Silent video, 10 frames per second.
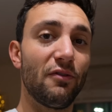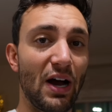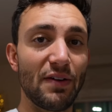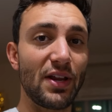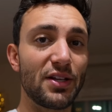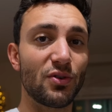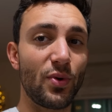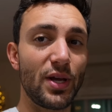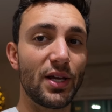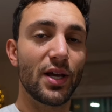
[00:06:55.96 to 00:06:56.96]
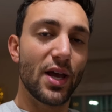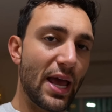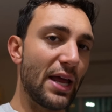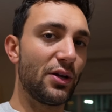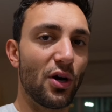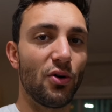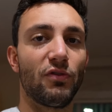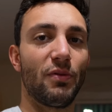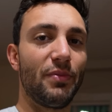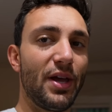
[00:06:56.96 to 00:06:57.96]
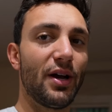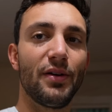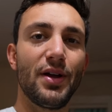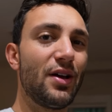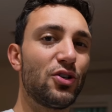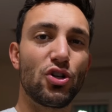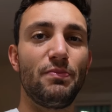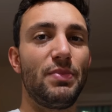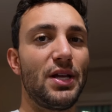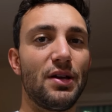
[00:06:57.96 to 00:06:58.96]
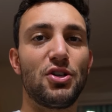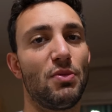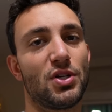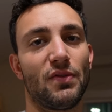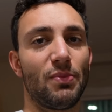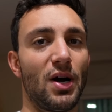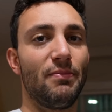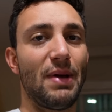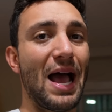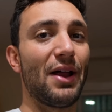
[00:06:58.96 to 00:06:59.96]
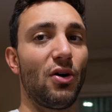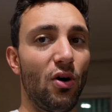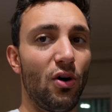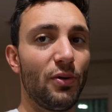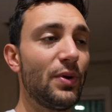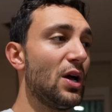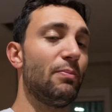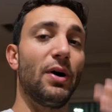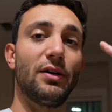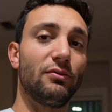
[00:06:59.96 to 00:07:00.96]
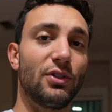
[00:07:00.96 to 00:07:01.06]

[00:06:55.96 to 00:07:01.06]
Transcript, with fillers: five days a week and go from there. Shouldn't be too much of a problem at all. But